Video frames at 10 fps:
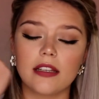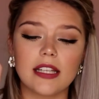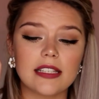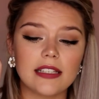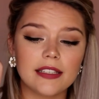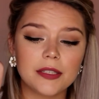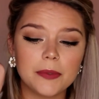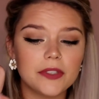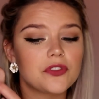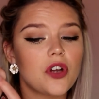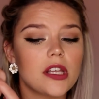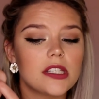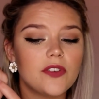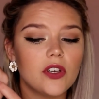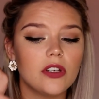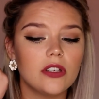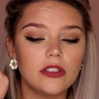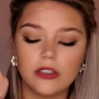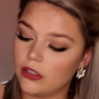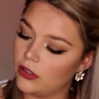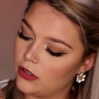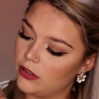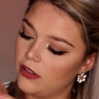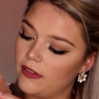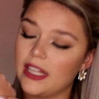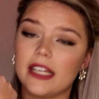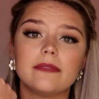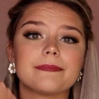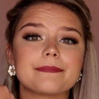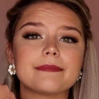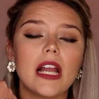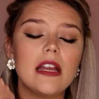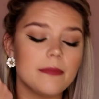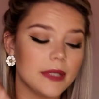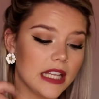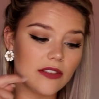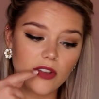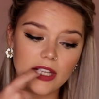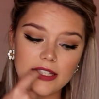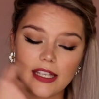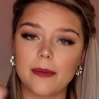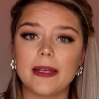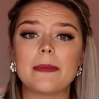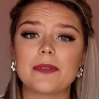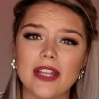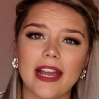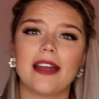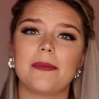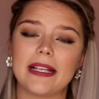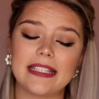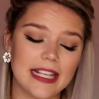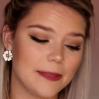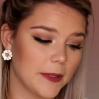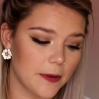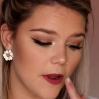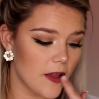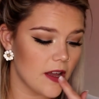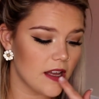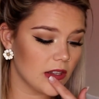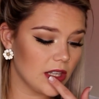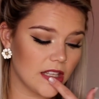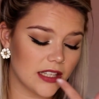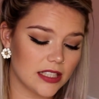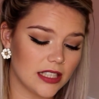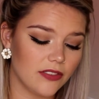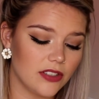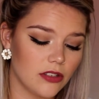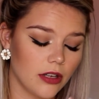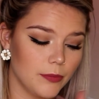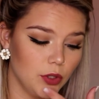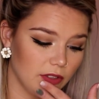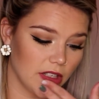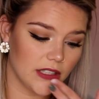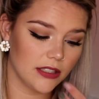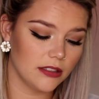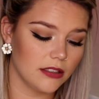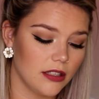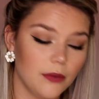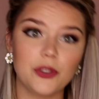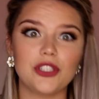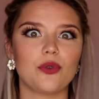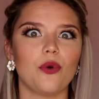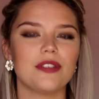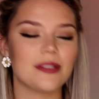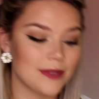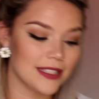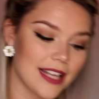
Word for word: There's a little bit of transfer over there, but that's from the inside of my lips, so that kind of makes sense, but other than that, the stuff is not moving, which is awesome. This is